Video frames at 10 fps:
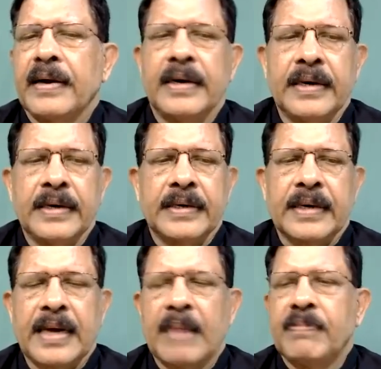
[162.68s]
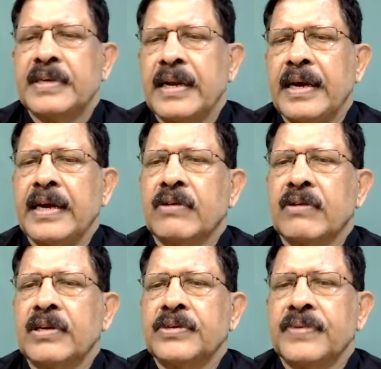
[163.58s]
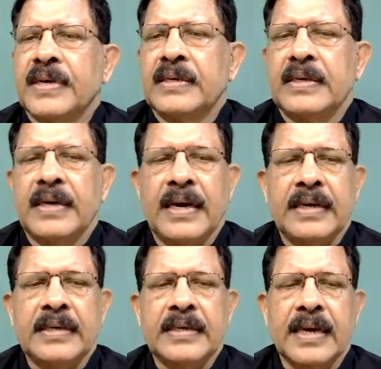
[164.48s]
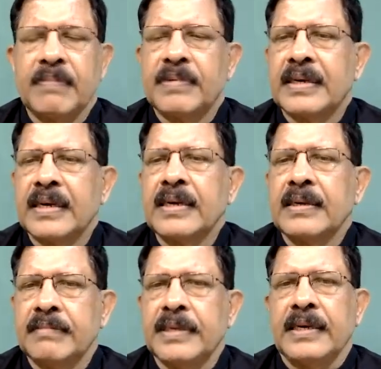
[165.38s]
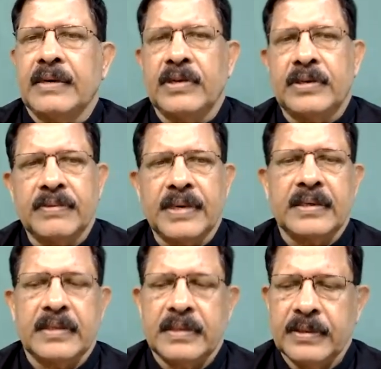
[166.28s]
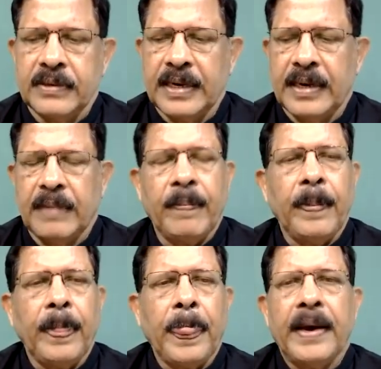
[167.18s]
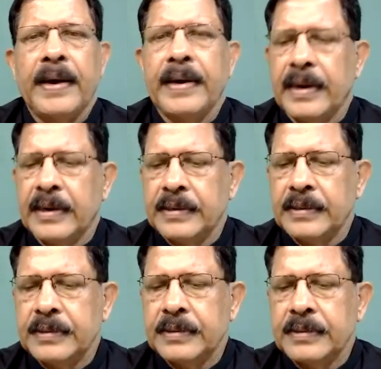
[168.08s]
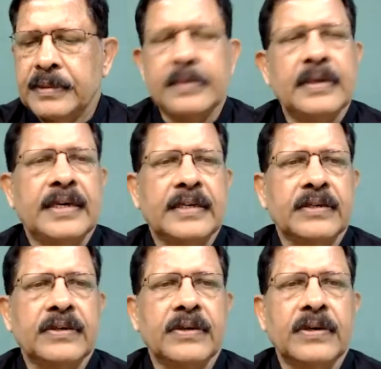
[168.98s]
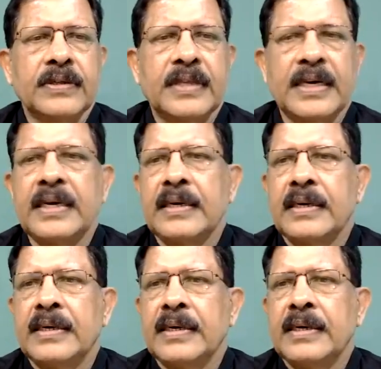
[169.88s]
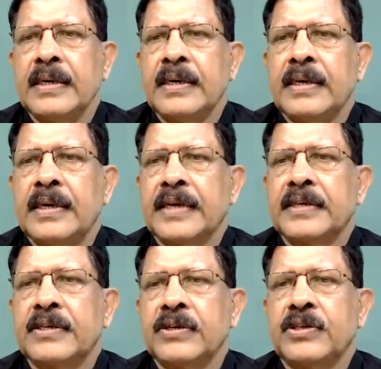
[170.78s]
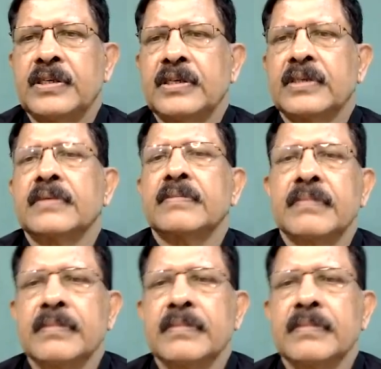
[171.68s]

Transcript: capital A equal to 1 and capital B equal to 1. Okay. Now, let us go to the next question.